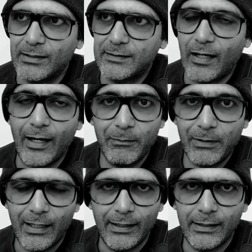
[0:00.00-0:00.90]

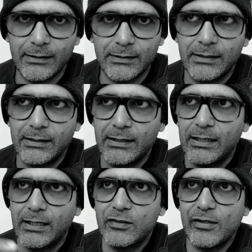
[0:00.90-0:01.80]
timeline
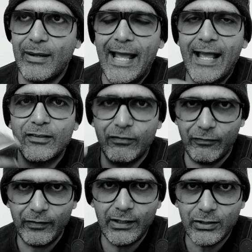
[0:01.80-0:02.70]
to add
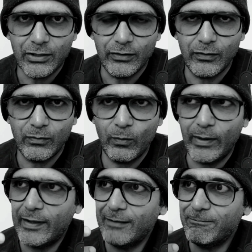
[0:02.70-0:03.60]
features
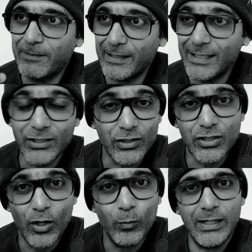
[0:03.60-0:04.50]
where they fucking just
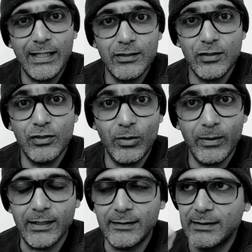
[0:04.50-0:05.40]
don't need to do
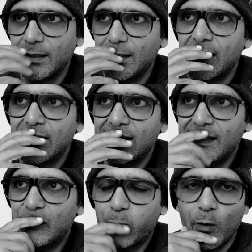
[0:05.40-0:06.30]
it.
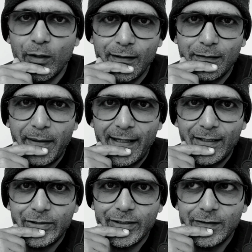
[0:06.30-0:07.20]
These product
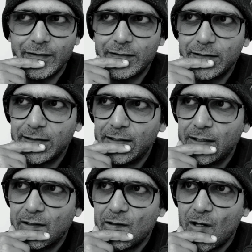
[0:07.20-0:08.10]
managers,
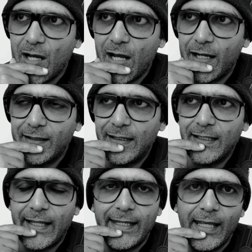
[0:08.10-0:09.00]
I
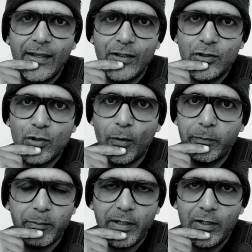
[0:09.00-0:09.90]
think they get their
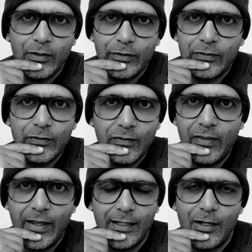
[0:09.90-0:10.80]
jobs because
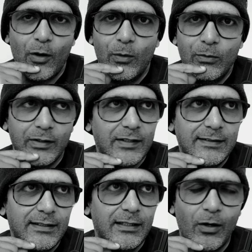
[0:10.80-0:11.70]
they know the
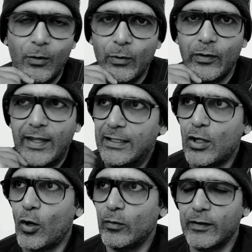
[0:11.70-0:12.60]
CEO or they
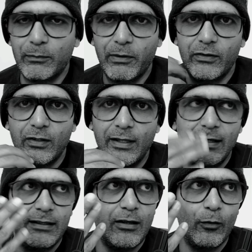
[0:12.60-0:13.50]
know this person,
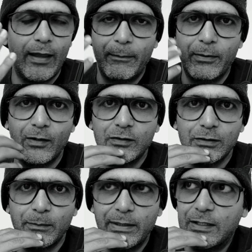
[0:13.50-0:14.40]
they know that
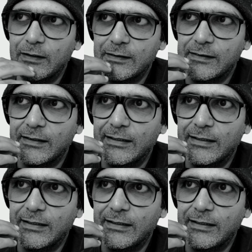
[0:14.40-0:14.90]
person, because